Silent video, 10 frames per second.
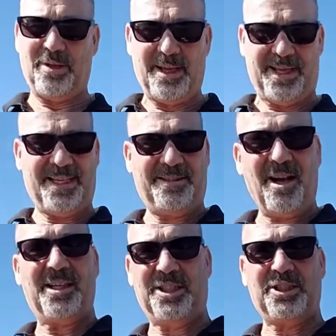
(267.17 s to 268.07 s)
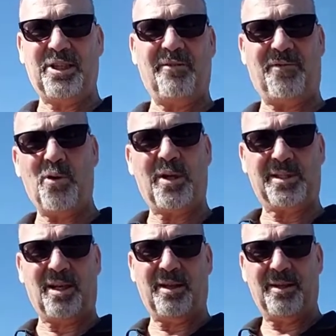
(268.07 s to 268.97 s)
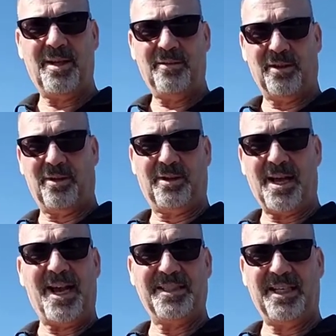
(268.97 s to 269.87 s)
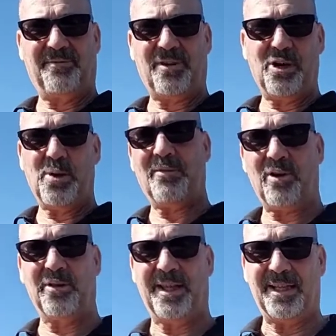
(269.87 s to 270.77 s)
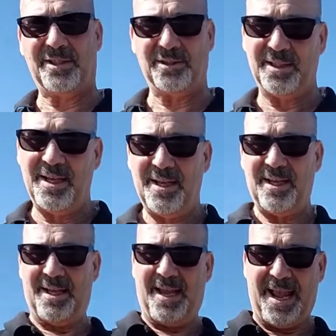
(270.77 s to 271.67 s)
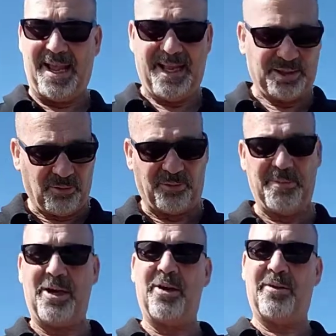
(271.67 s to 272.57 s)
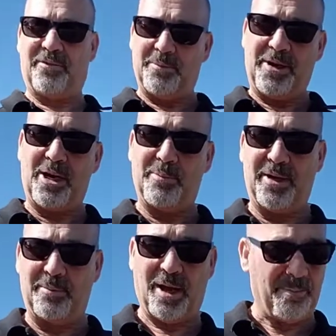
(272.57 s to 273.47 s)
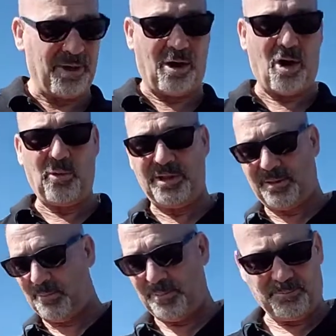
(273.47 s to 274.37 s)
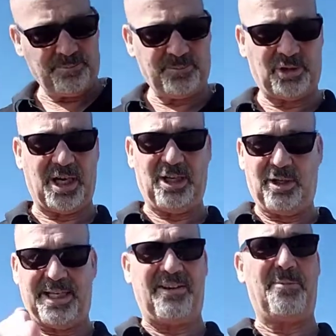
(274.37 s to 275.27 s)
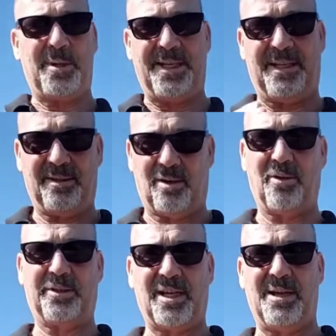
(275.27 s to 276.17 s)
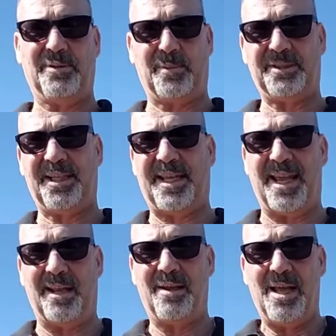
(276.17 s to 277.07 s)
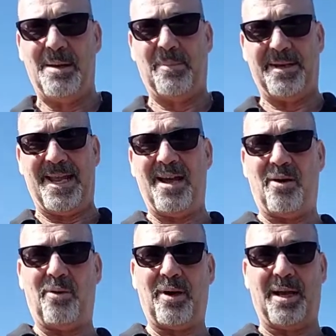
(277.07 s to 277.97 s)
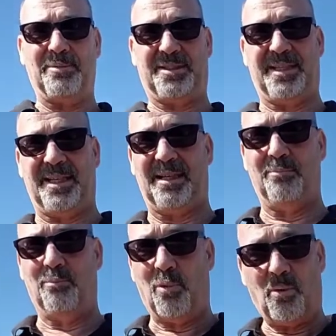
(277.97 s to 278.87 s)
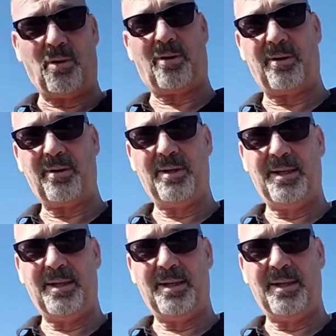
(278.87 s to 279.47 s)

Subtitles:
he's not just going to focus on the guys in the front who have all the answers. And so from there, I'm going to try to look at everybody all the time as much as I can. But now I'm seeing more